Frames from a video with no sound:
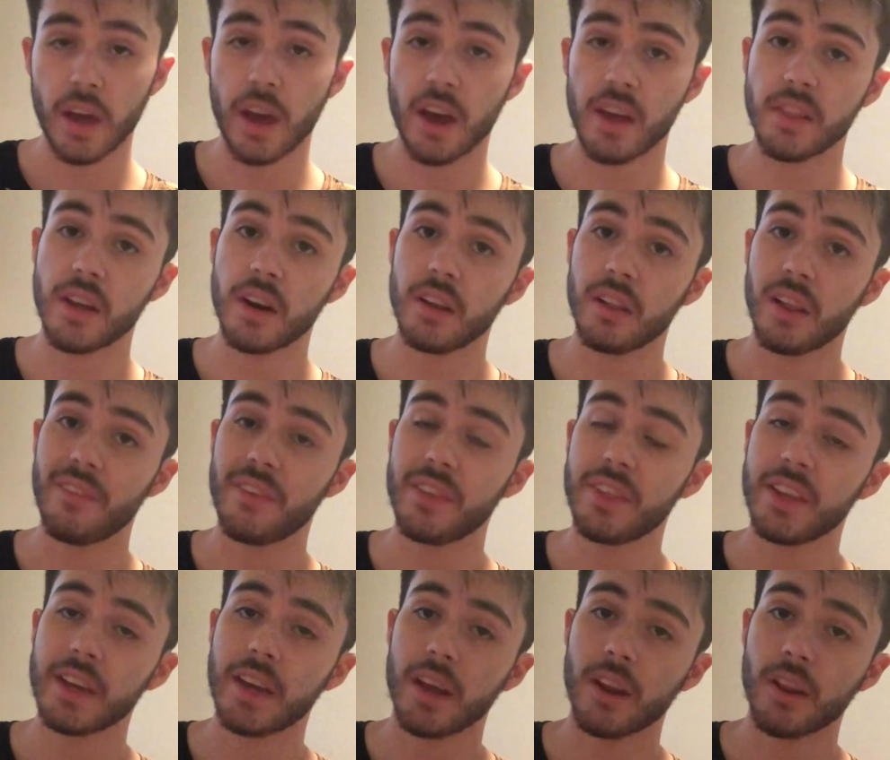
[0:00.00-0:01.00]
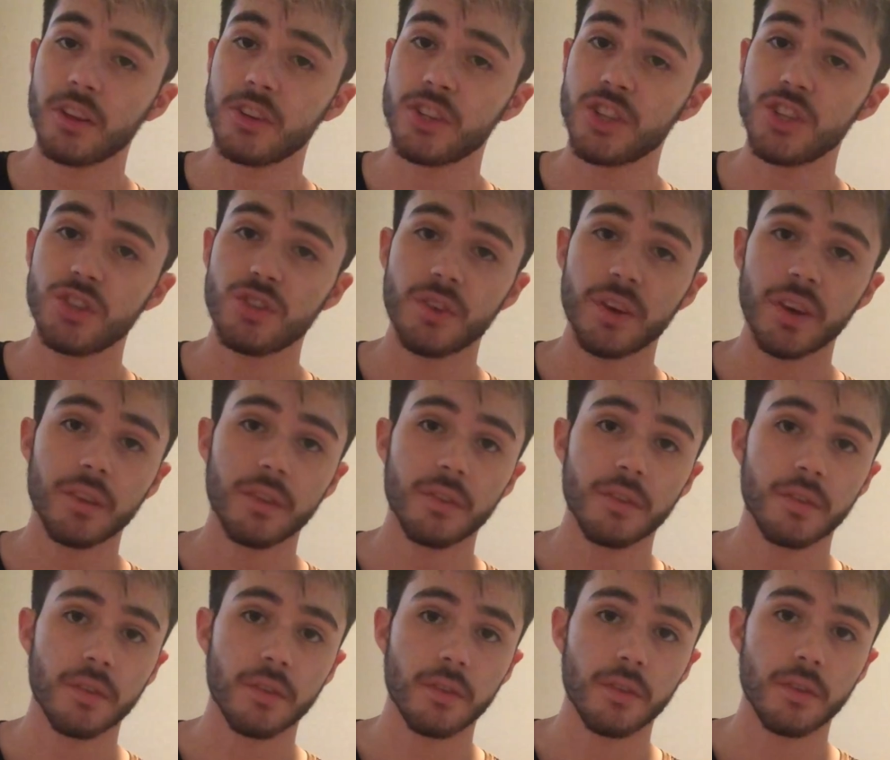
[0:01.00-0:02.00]
and then 11th again on the G string,
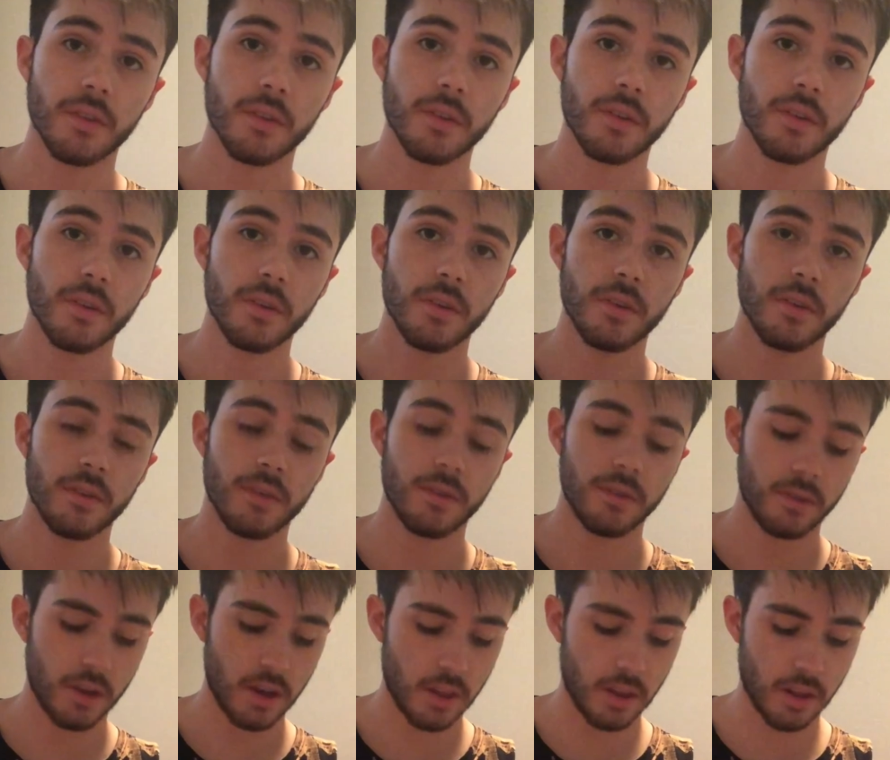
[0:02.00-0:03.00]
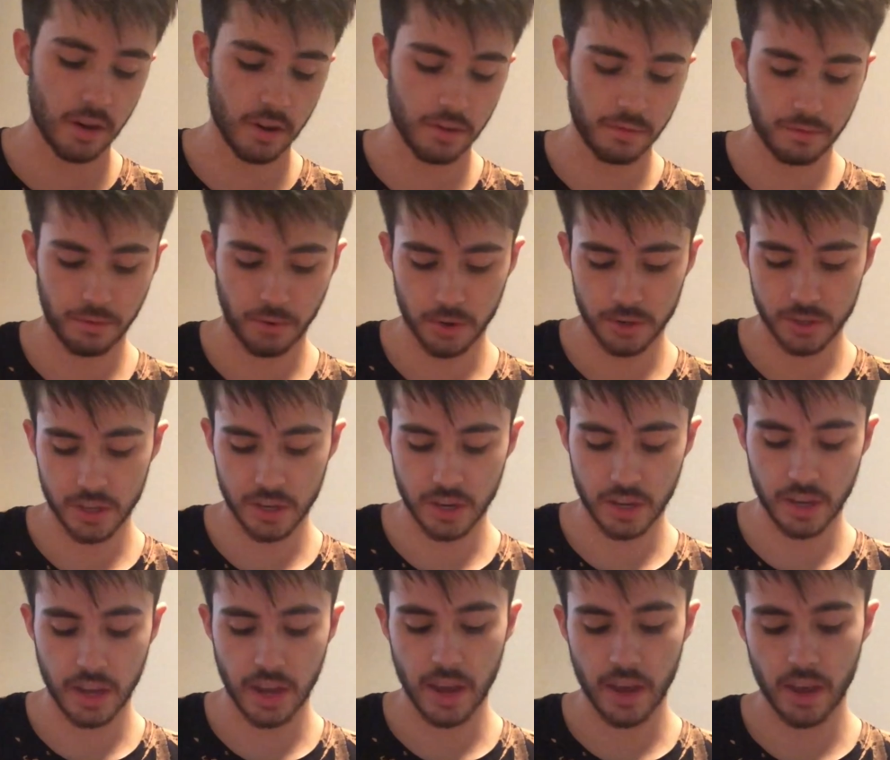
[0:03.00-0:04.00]
and then at 14
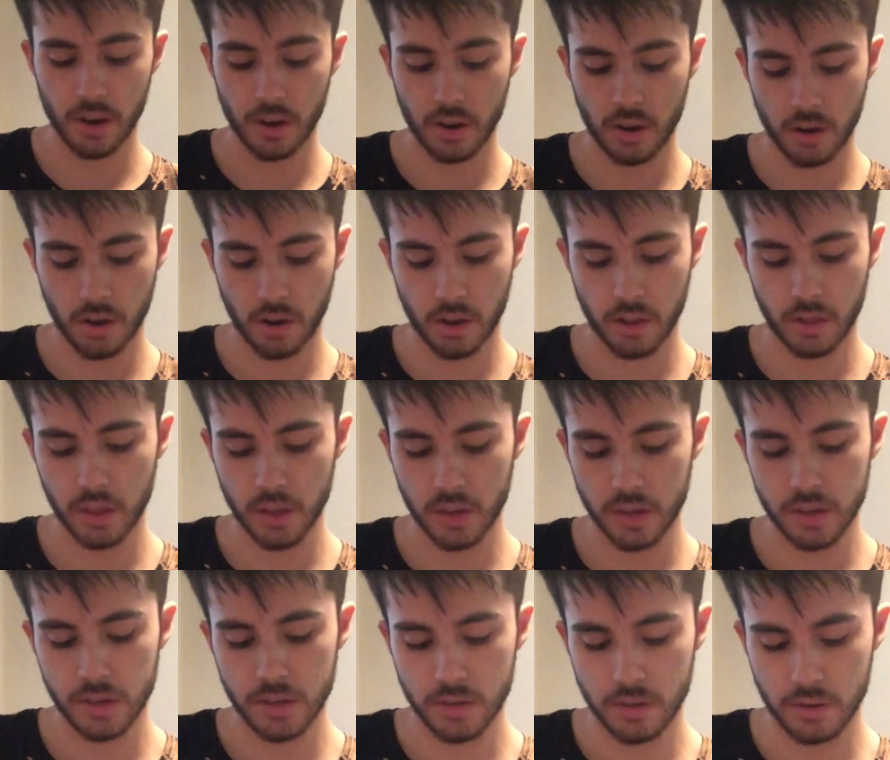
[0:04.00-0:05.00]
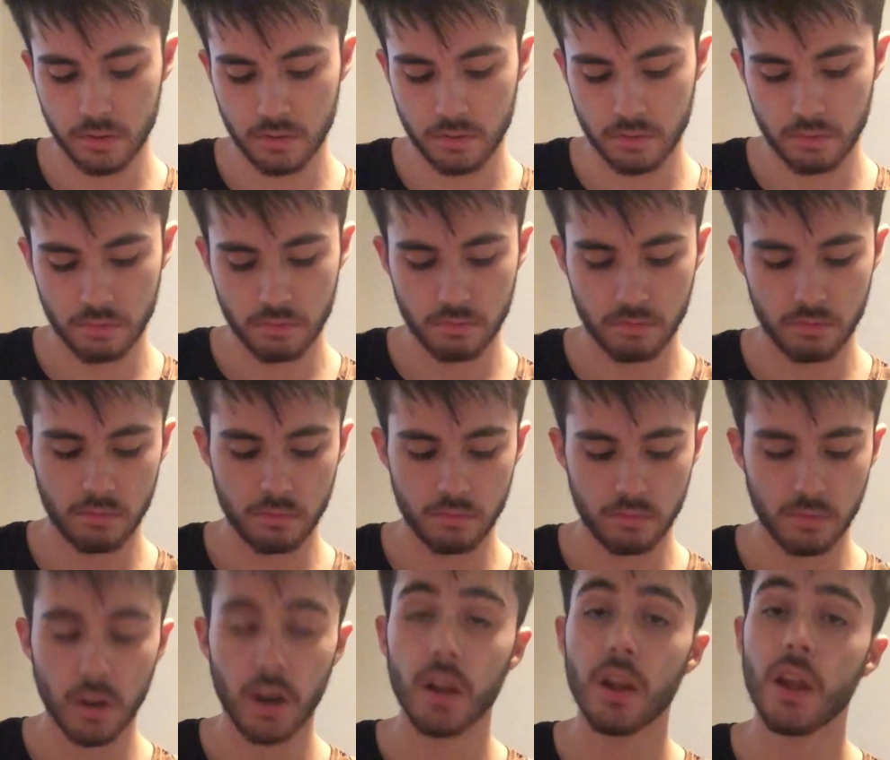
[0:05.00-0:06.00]
again on the
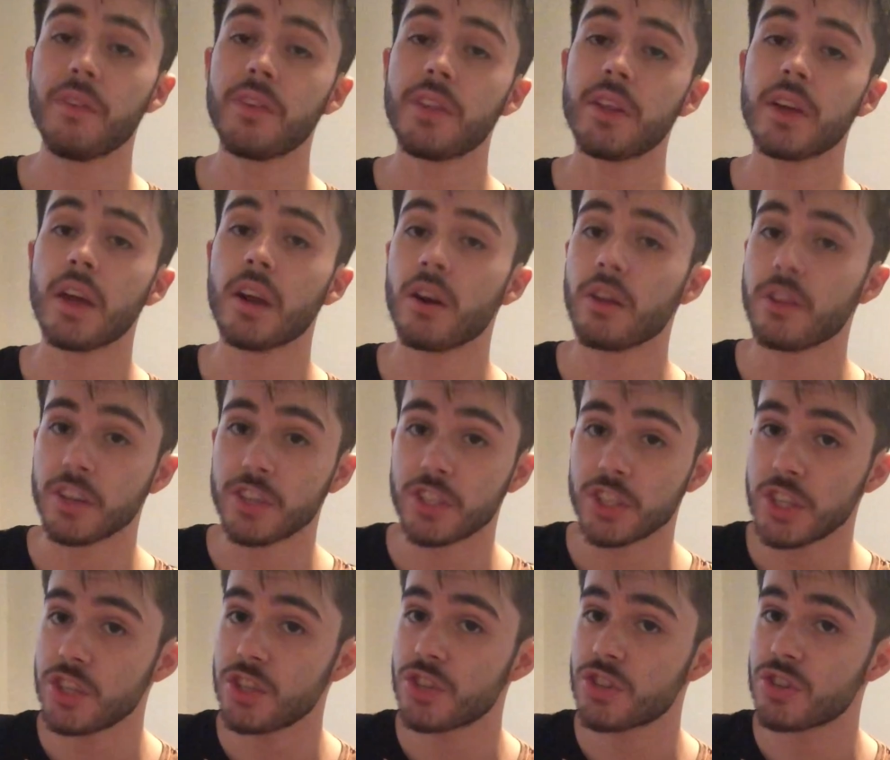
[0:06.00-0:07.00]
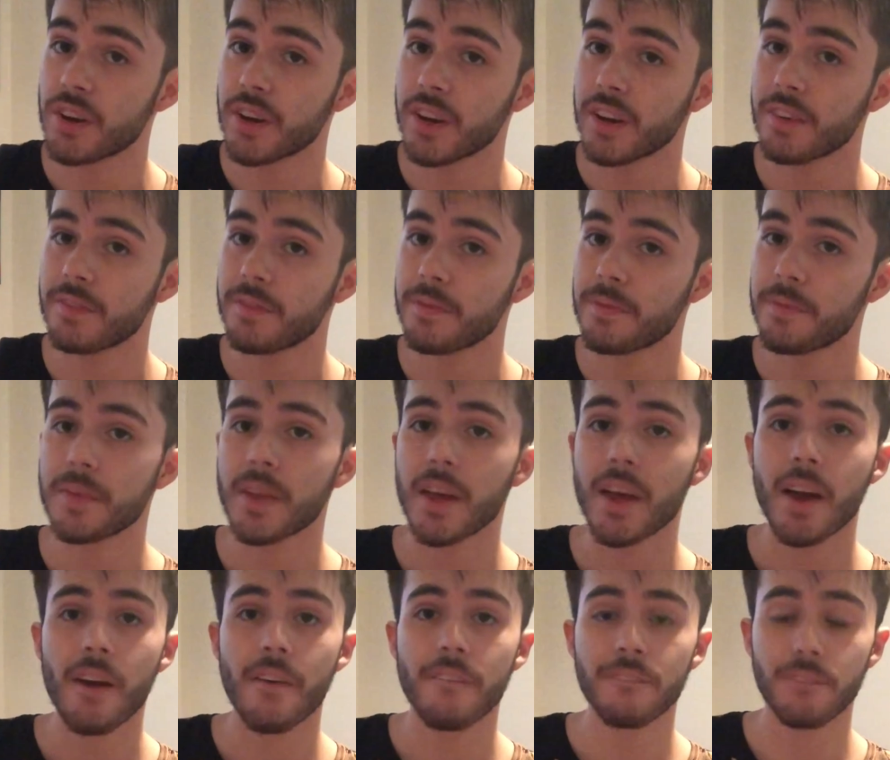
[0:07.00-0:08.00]
11th again on the G string,
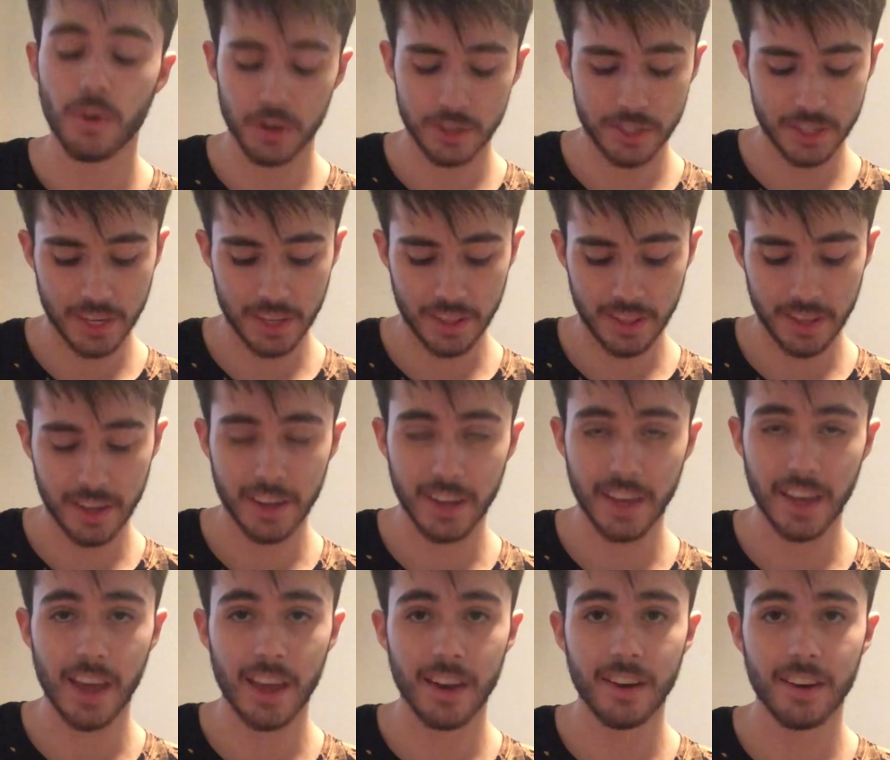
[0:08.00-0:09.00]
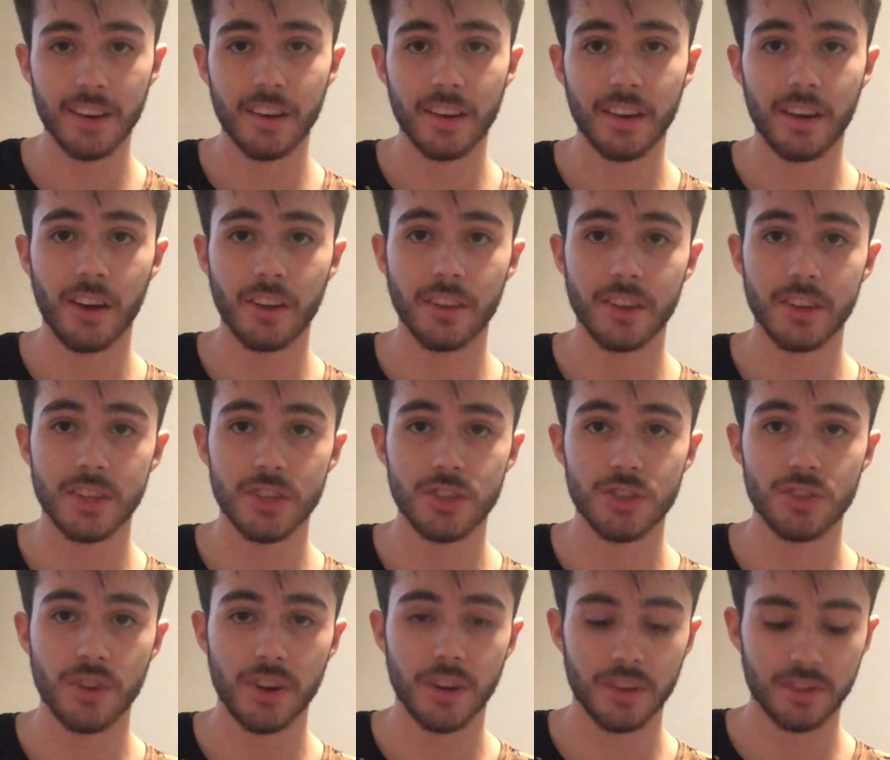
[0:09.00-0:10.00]
14th again on the D
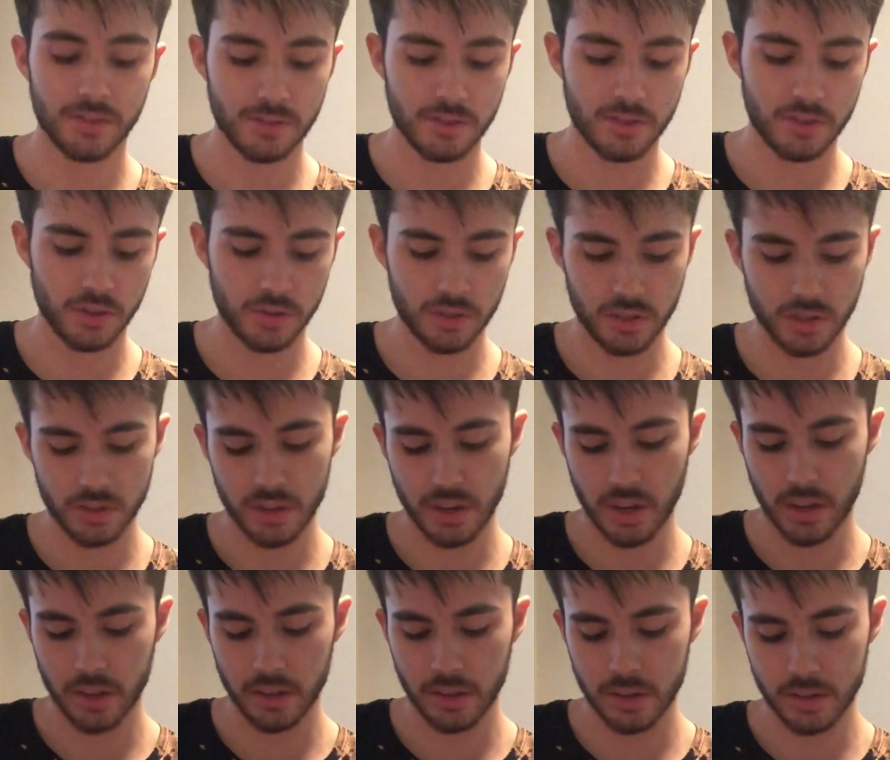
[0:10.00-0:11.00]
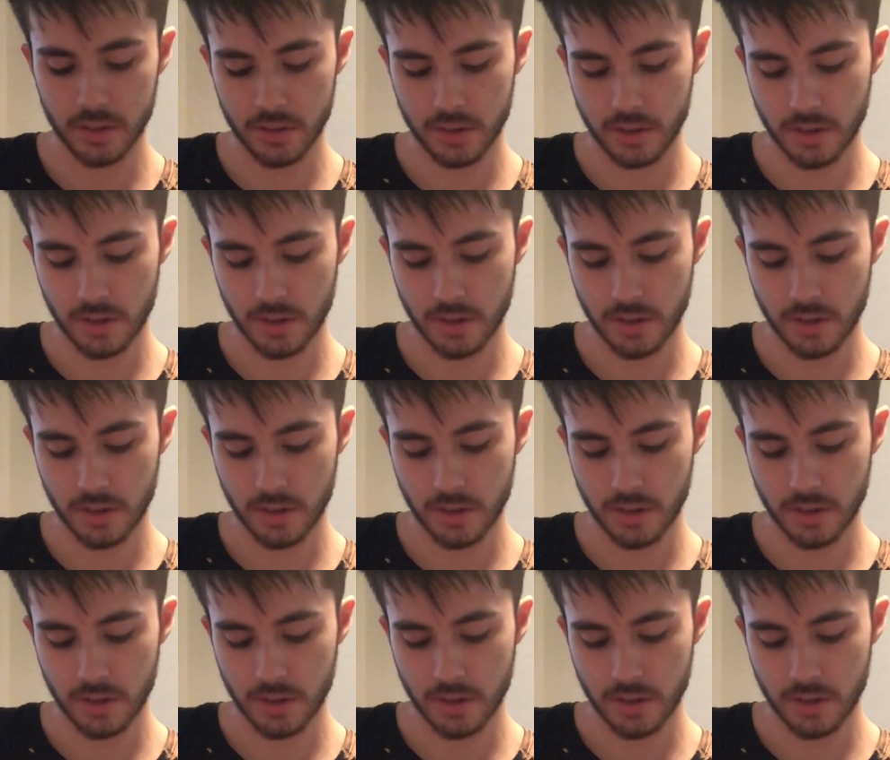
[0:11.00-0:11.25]
string. So it's gonna sound like this.